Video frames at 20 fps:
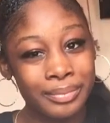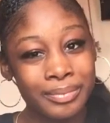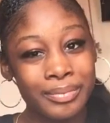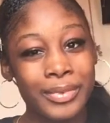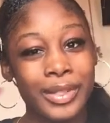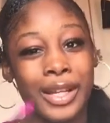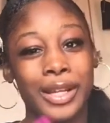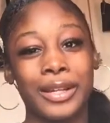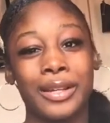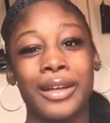
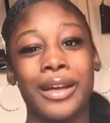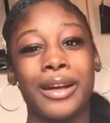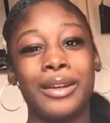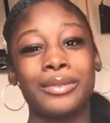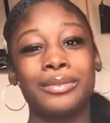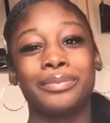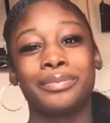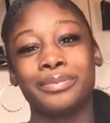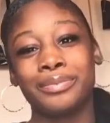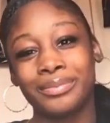There you go.
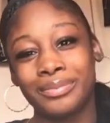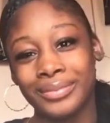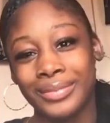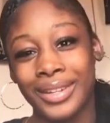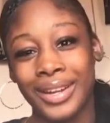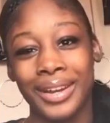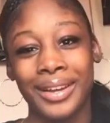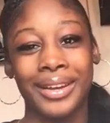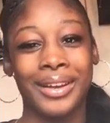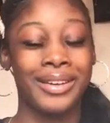There
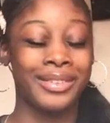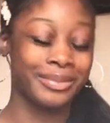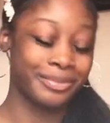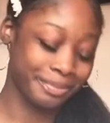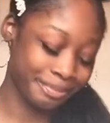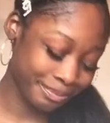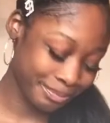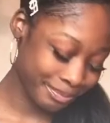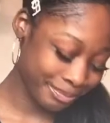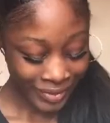you go.
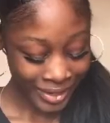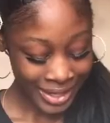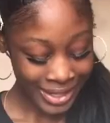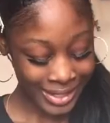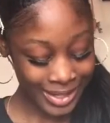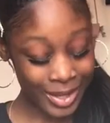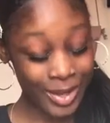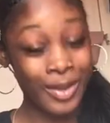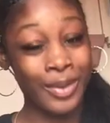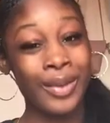
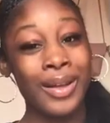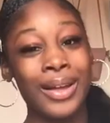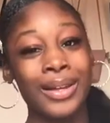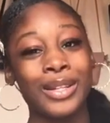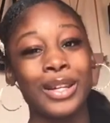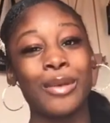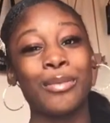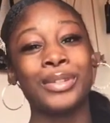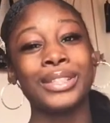So number